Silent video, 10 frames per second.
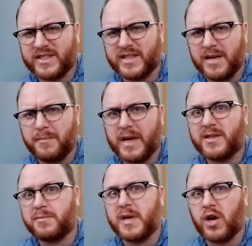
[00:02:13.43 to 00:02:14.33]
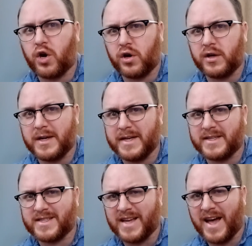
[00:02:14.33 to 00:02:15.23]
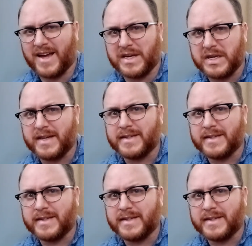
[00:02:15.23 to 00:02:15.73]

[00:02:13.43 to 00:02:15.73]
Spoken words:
scene makes me hurt inside.